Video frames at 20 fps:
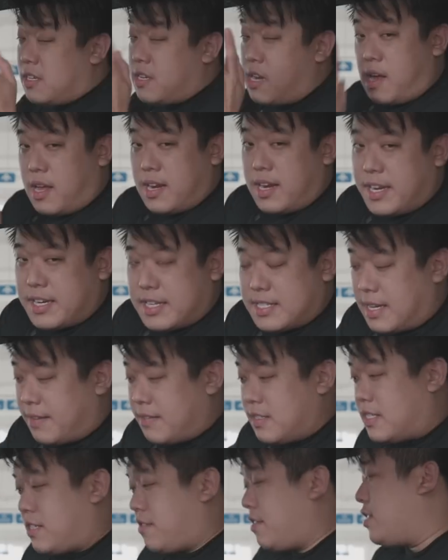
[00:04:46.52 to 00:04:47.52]
Now unlike the
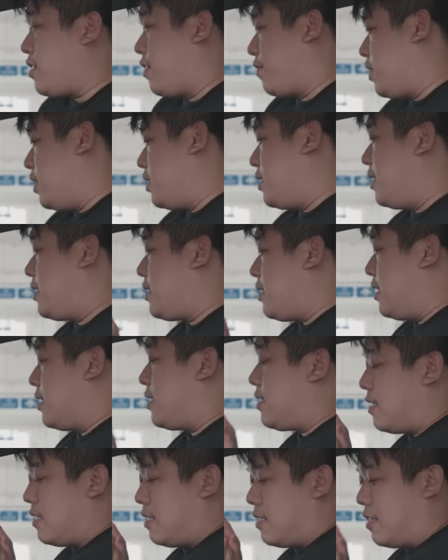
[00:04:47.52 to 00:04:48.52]
7 Series, of course,
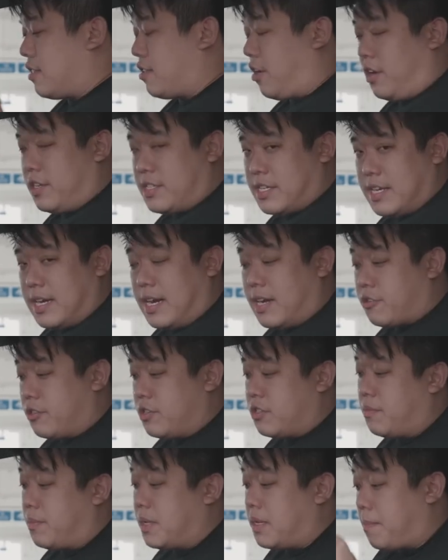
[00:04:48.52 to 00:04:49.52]
the doors here are
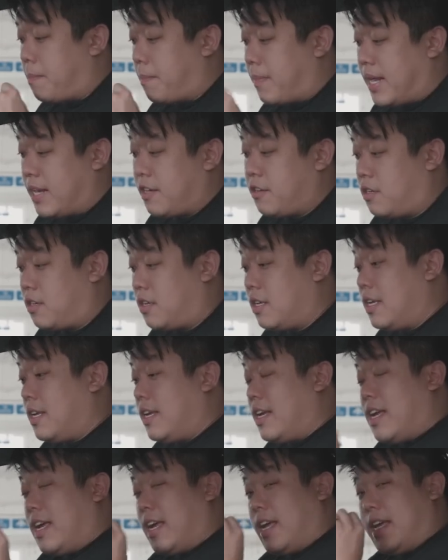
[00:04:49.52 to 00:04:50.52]
going to be manual.
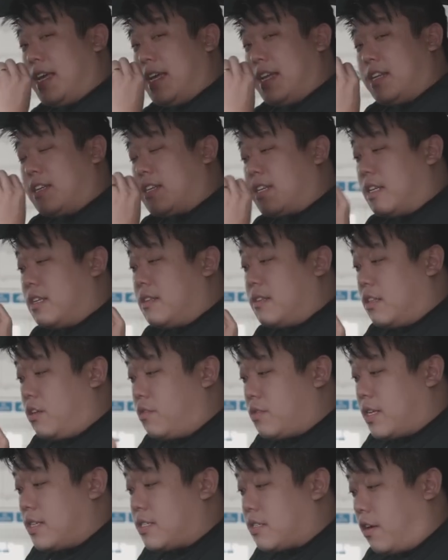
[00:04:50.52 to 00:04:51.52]
And you're gonna
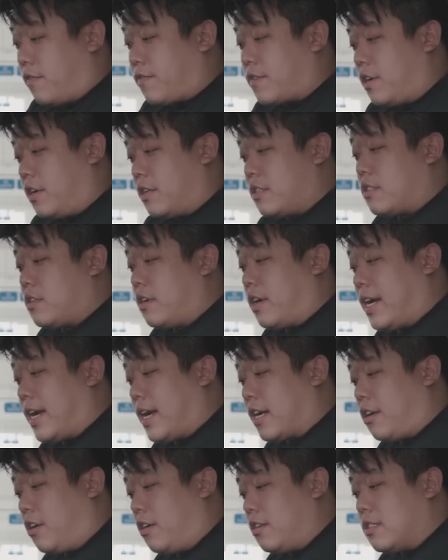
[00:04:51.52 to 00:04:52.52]
notice, of course, your
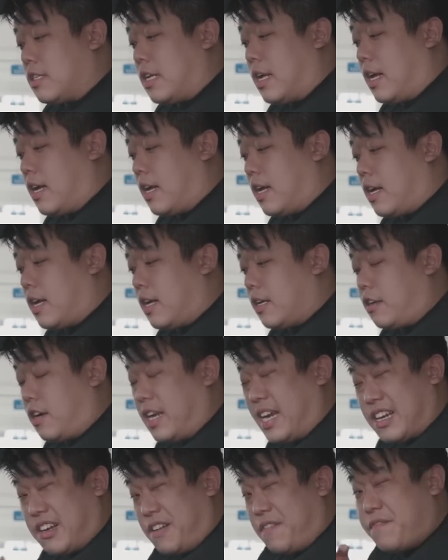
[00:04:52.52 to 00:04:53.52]

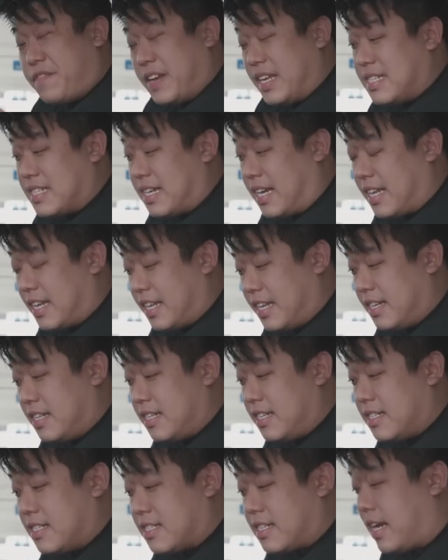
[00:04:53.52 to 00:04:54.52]
aircon vents are
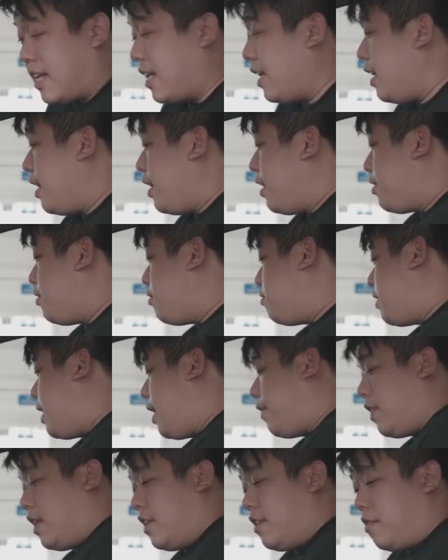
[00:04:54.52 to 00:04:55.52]
hidden inside. You do
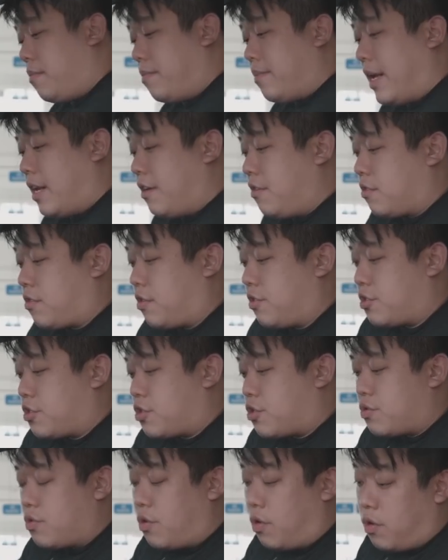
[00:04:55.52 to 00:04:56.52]
have a little manual
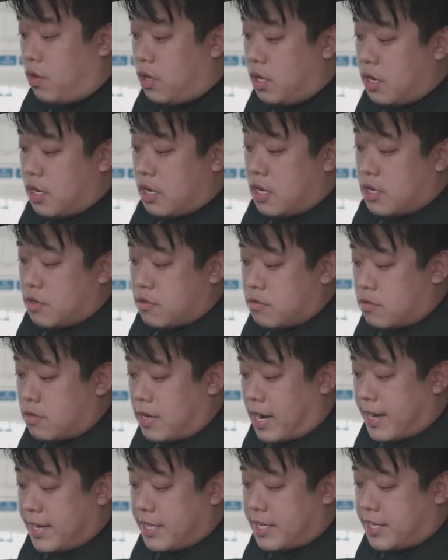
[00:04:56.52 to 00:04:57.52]
control
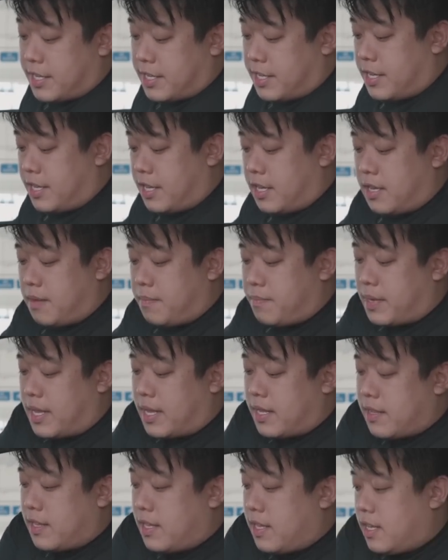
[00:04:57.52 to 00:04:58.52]
right here,
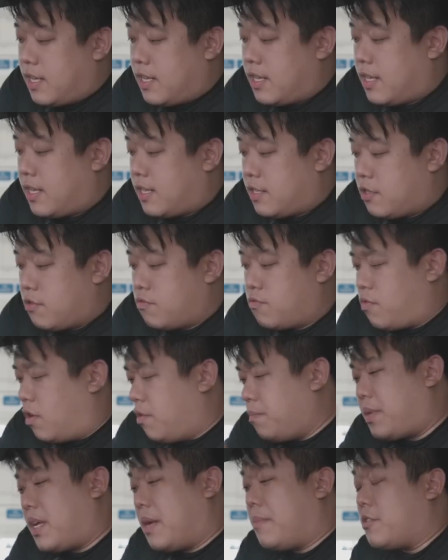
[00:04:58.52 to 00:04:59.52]
but you
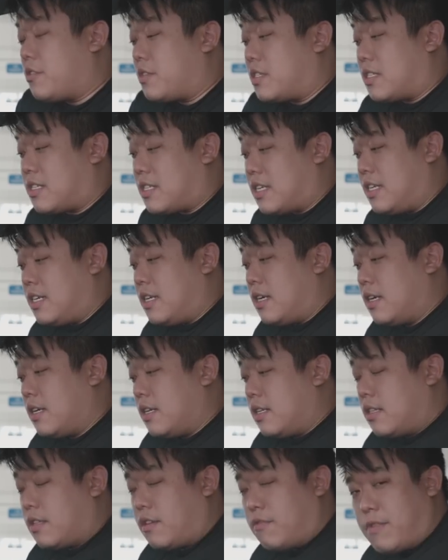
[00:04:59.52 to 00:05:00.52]
won't be able to see
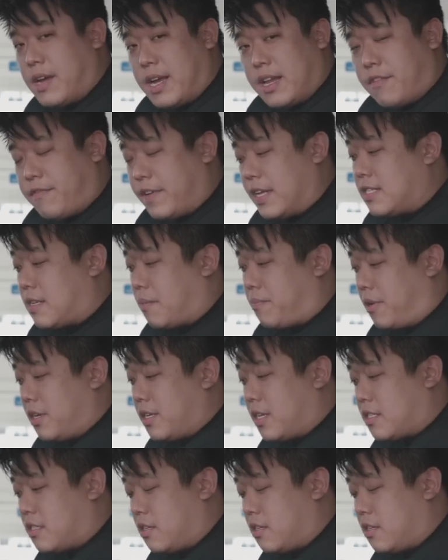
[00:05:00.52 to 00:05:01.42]
where the vents are pointing,